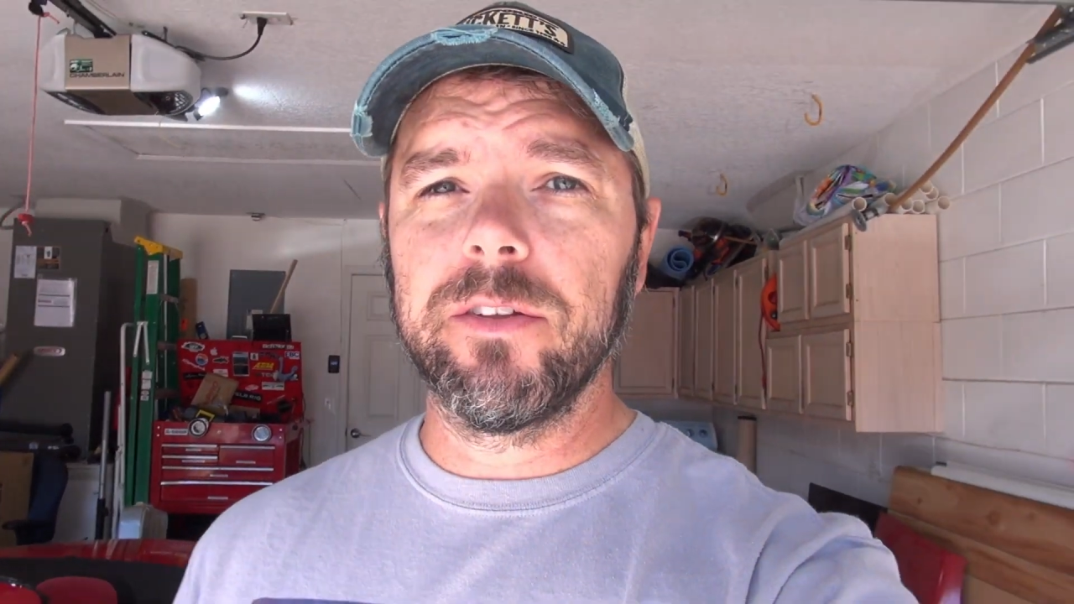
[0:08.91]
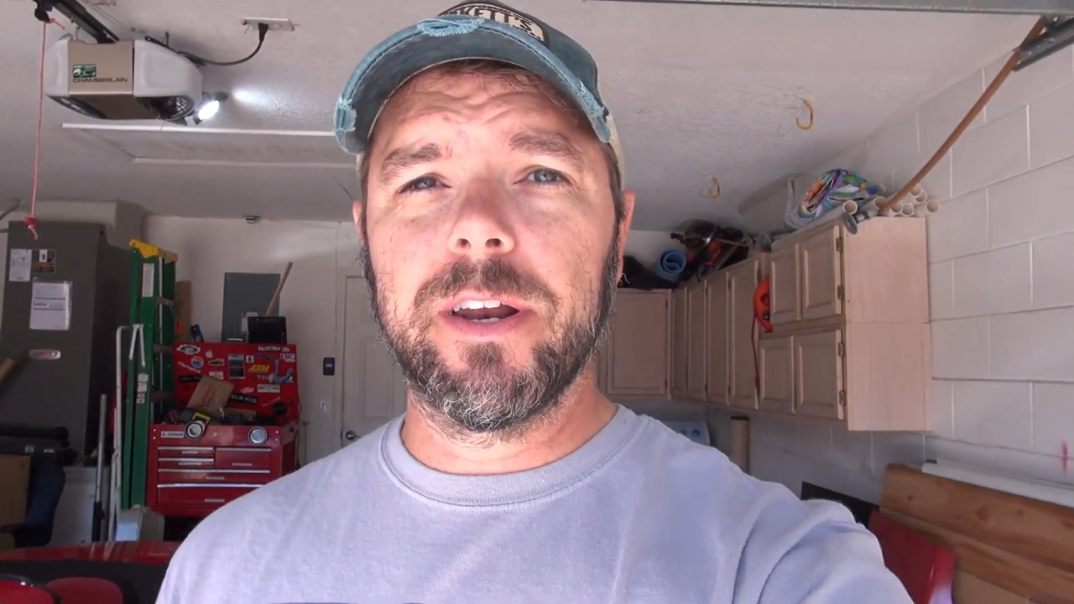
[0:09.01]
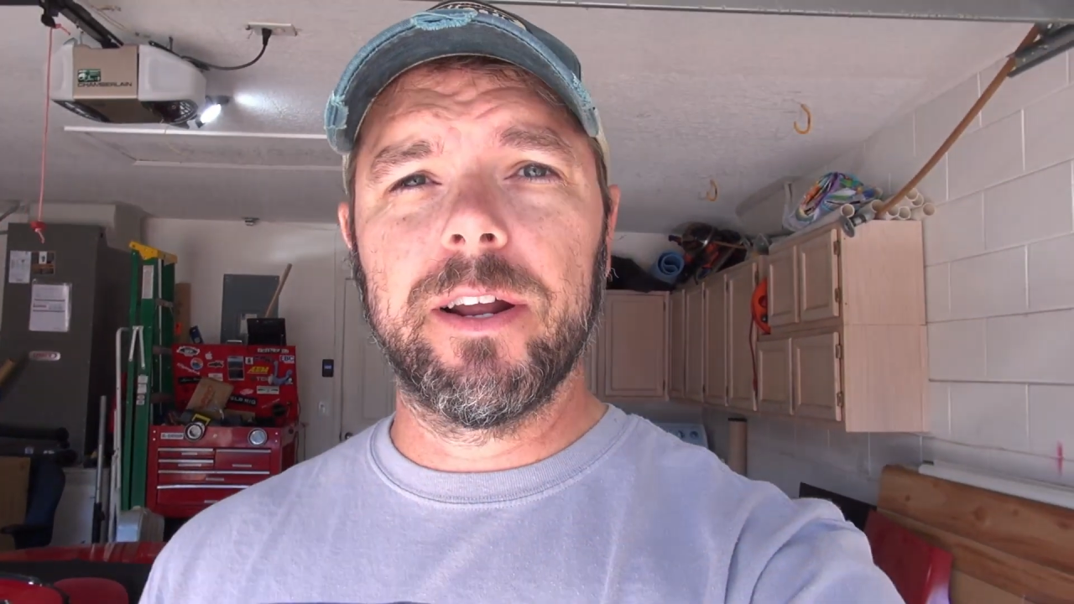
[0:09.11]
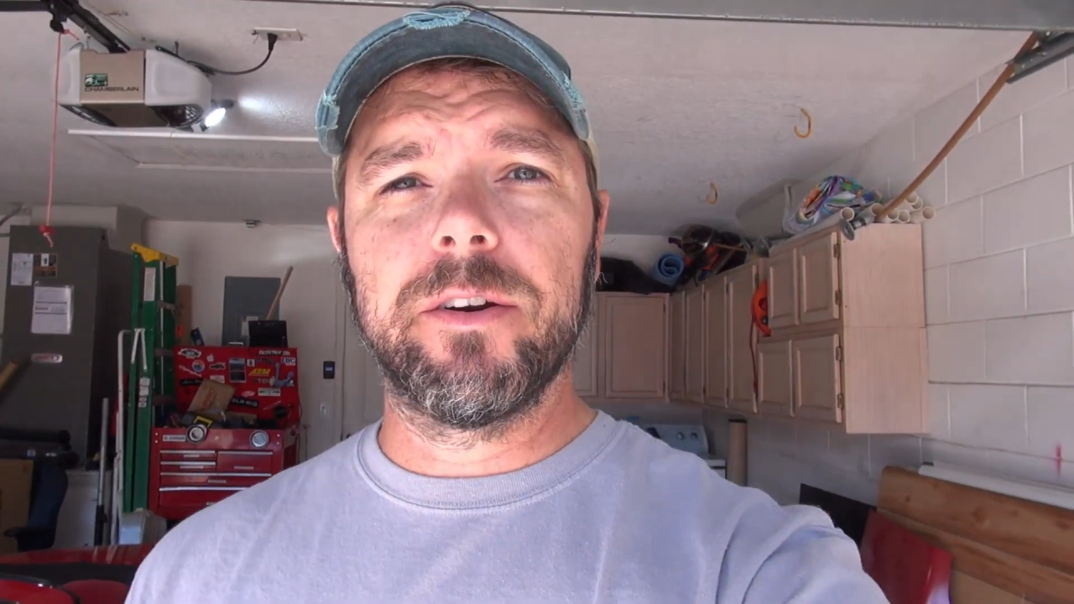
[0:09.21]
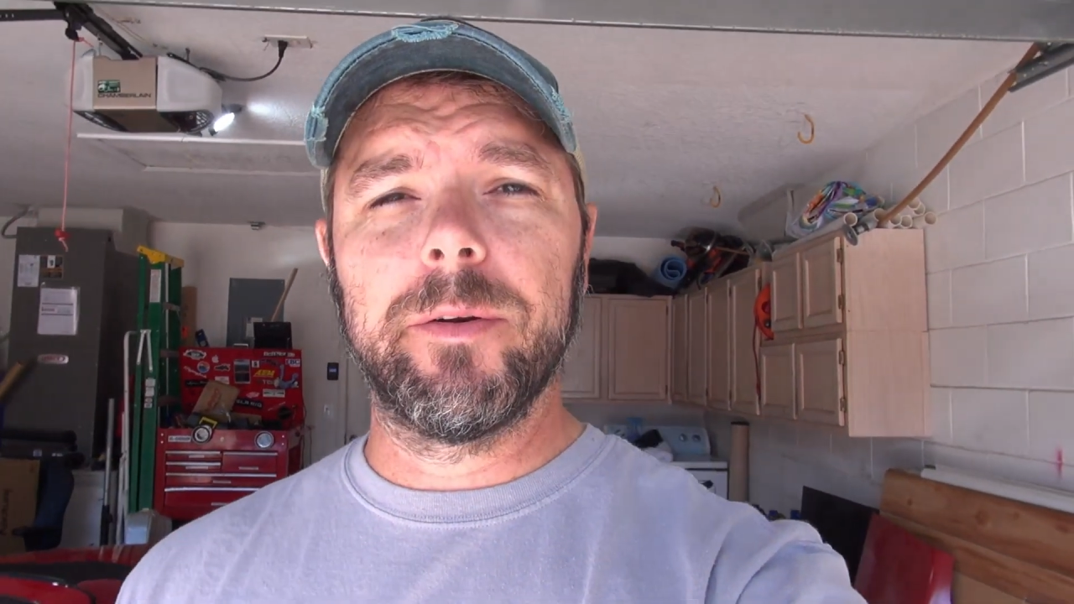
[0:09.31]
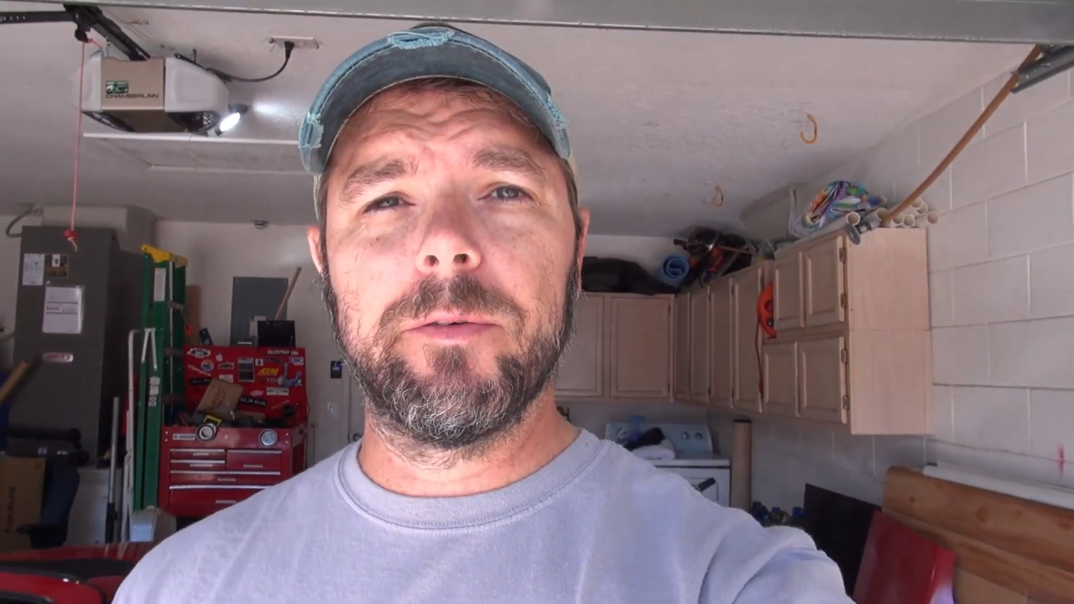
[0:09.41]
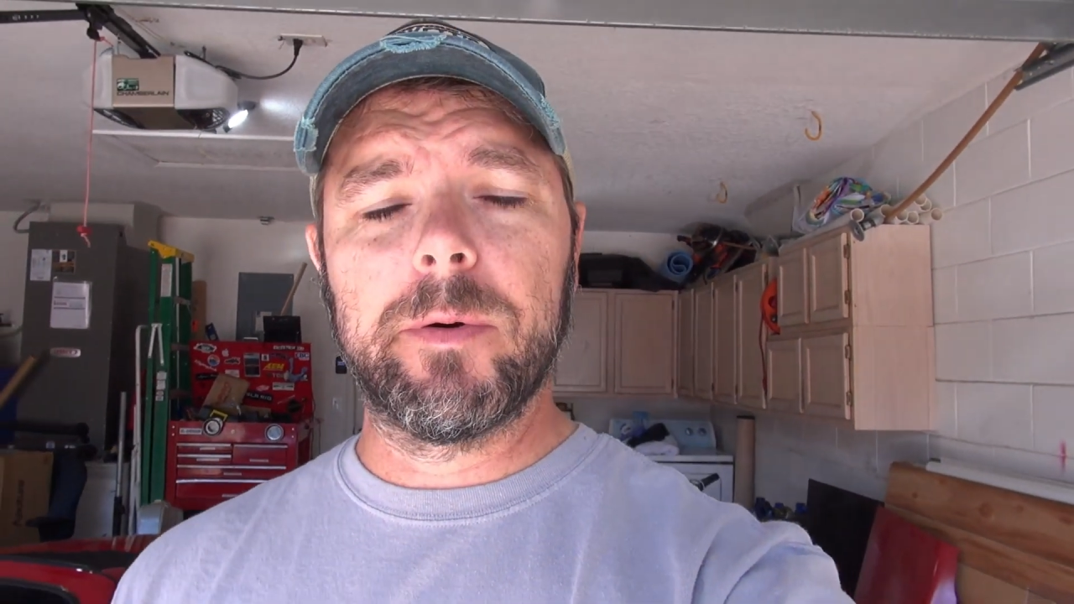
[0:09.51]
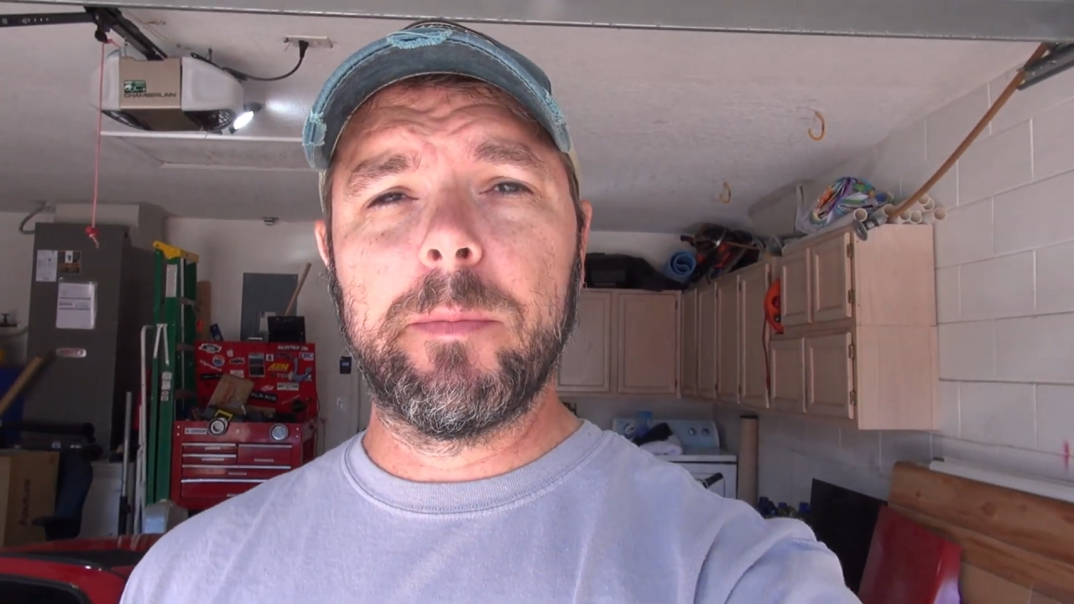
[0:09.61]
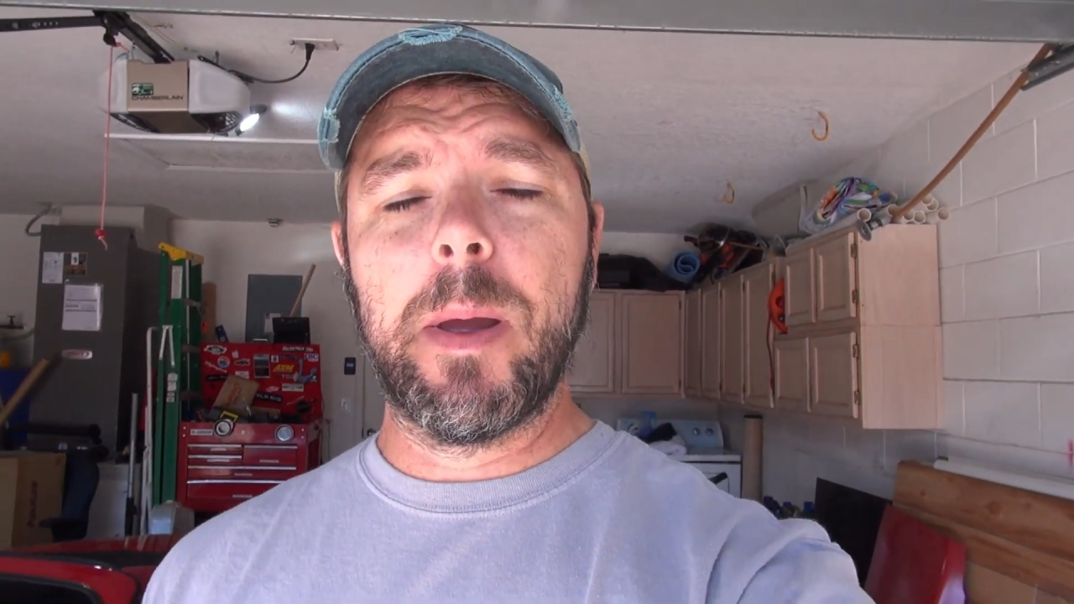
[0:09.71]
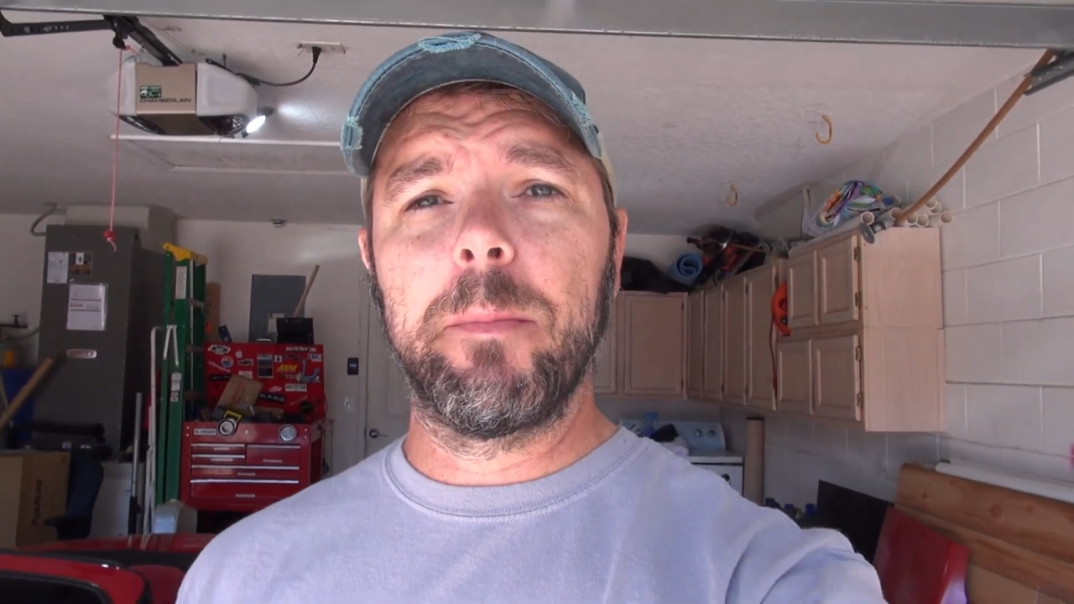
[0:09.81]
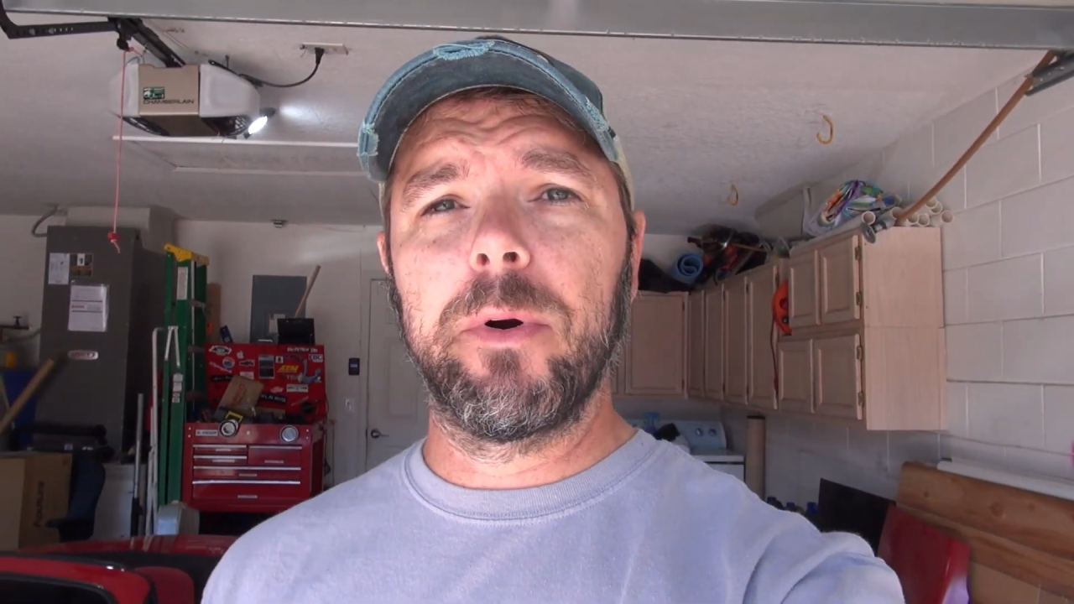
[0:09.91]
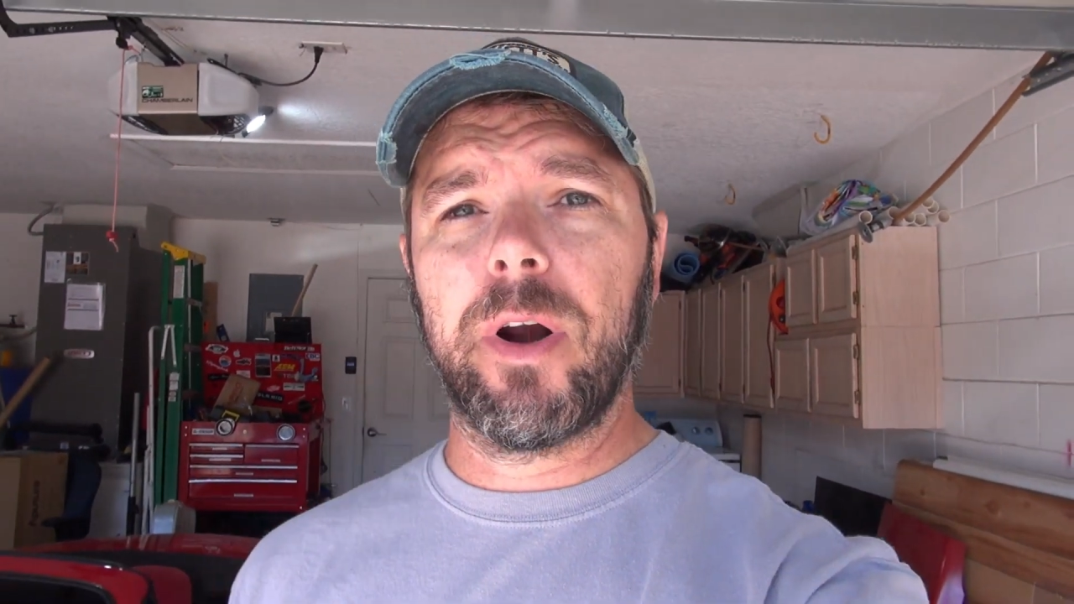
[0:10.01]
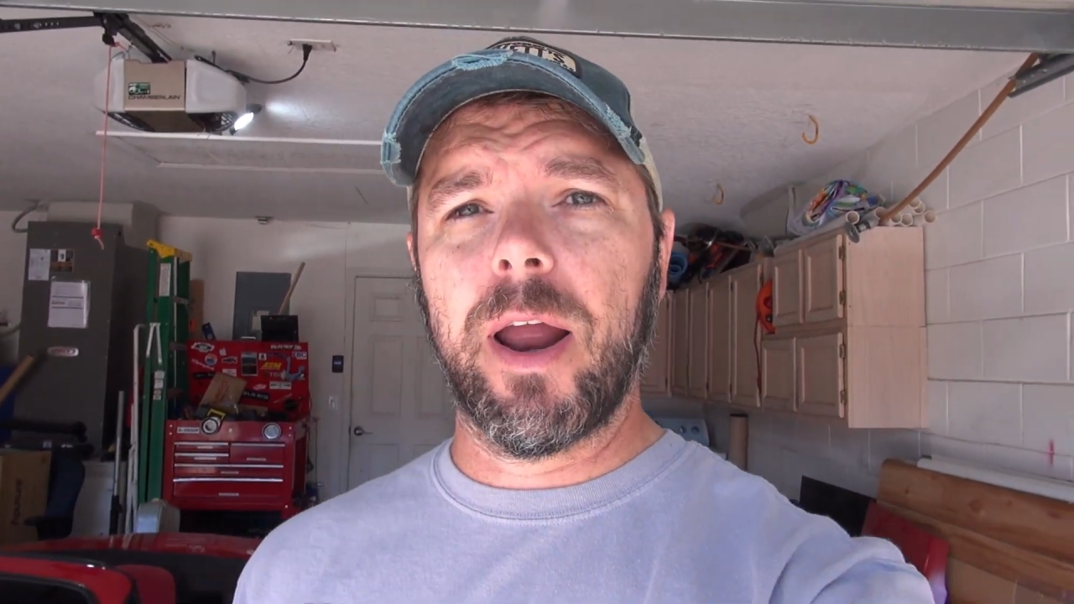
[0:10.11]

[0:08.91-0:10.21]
that I don't even remember